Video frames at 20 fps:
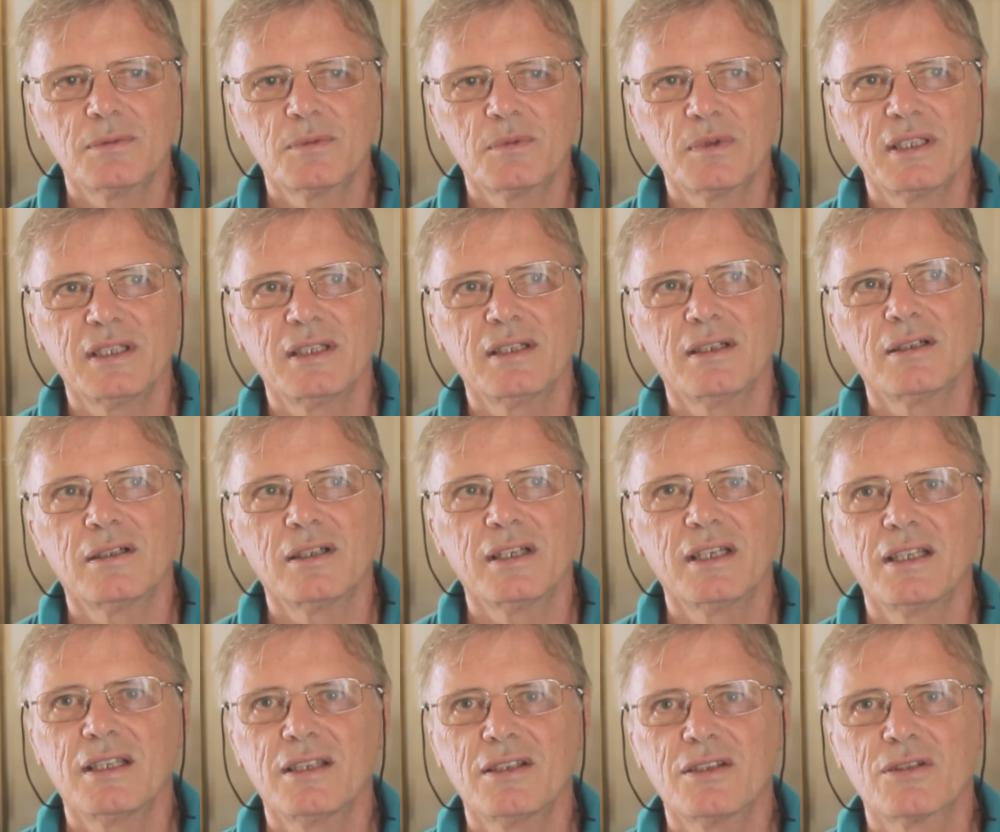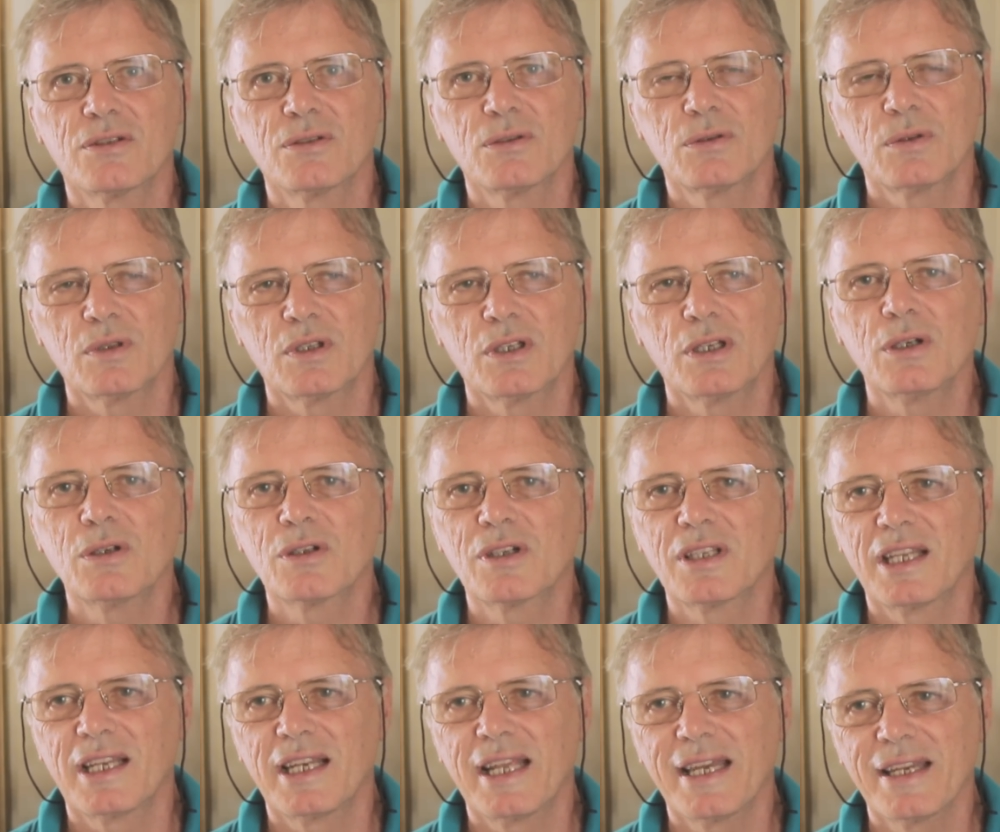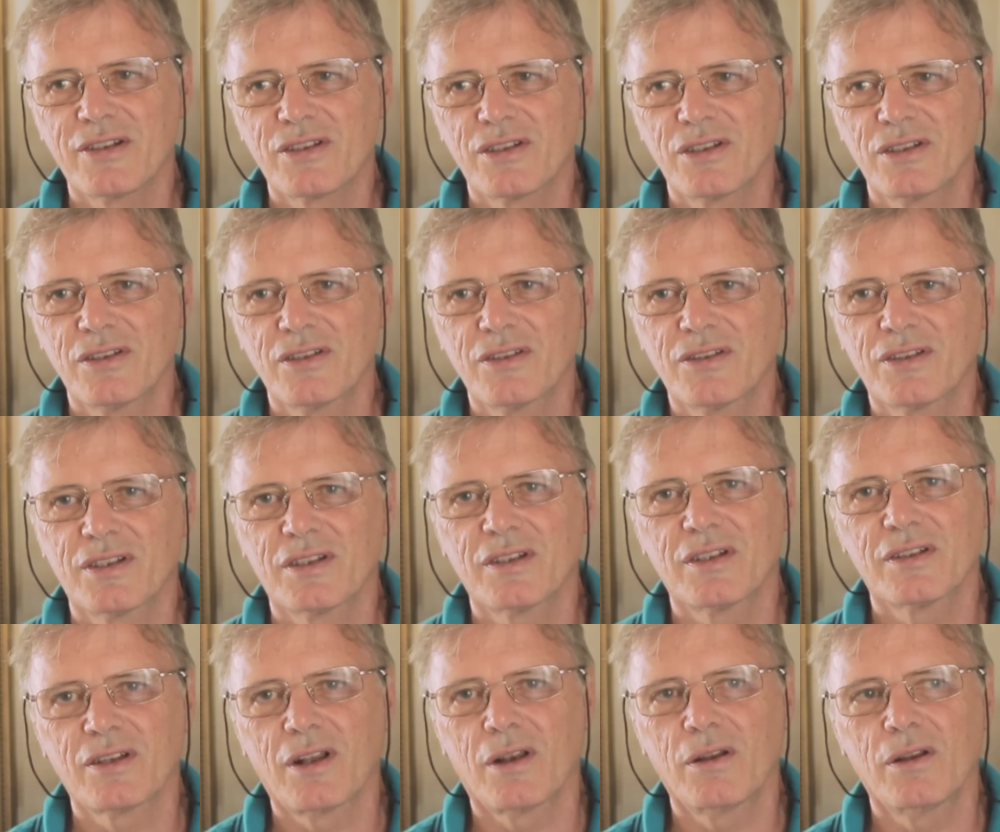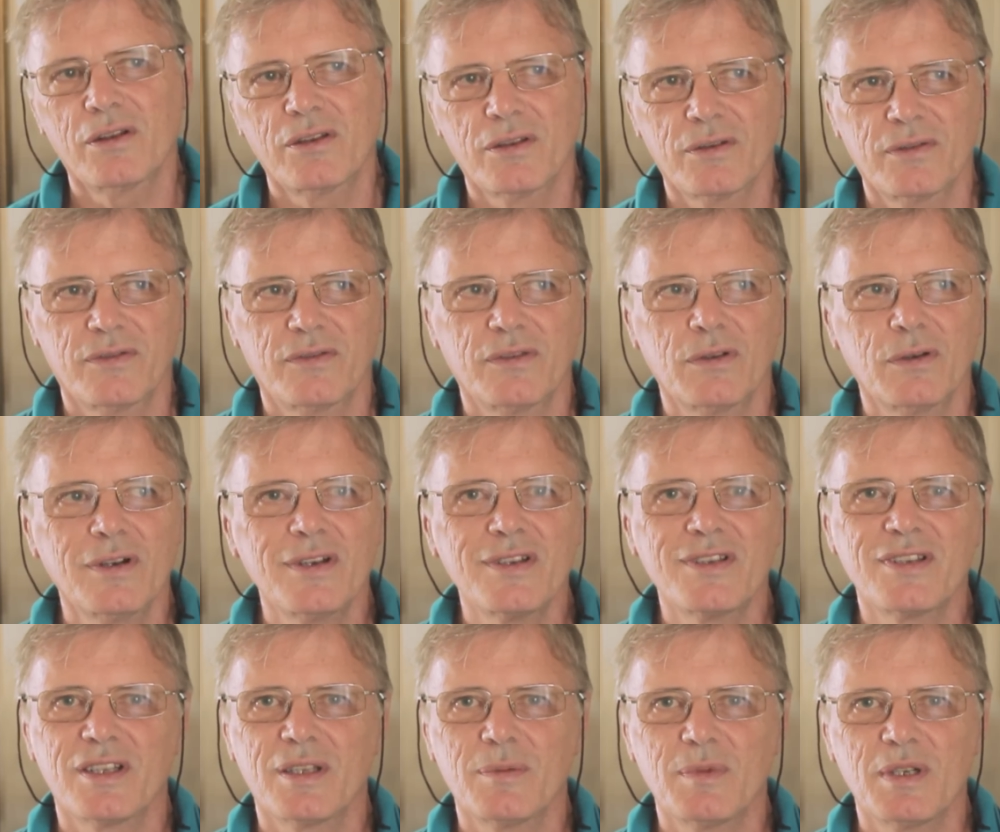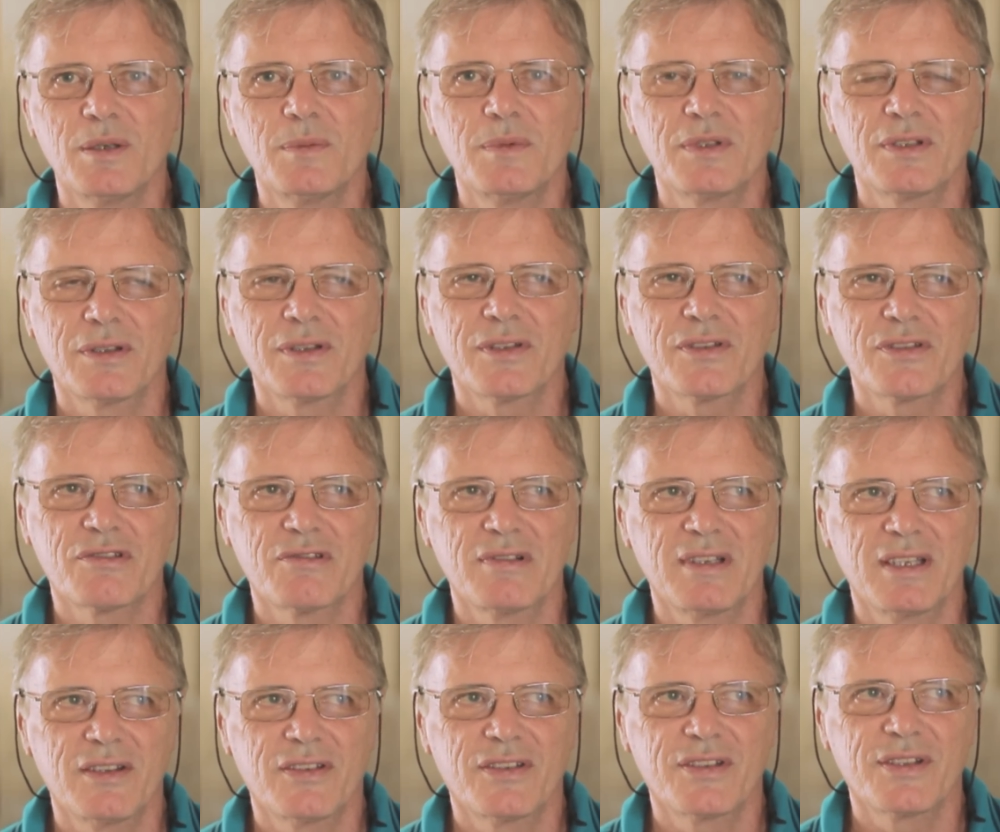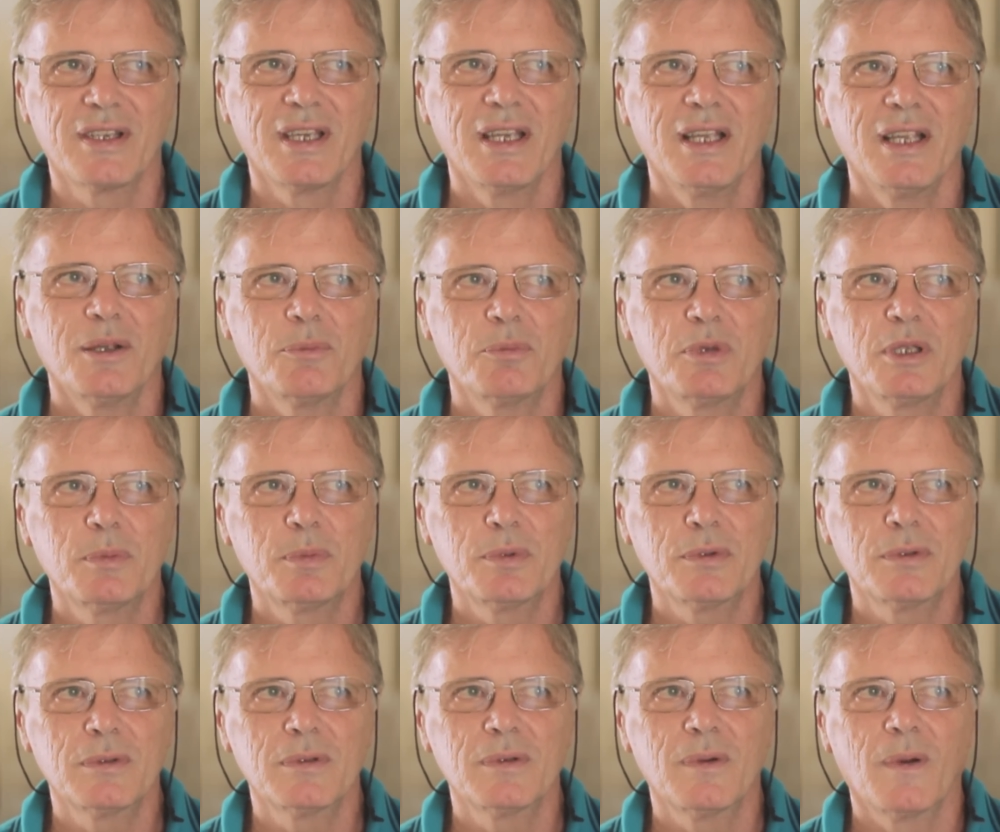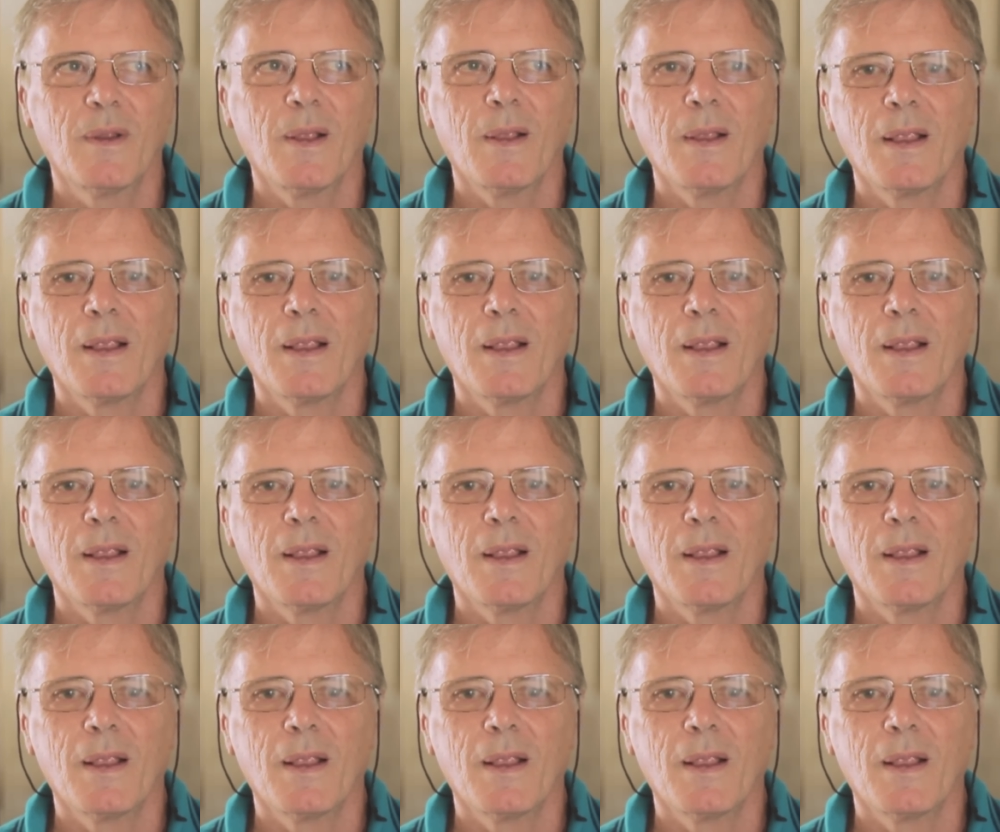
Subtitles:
we are into local elections, and there's a lot of noise at the moment on the streets, people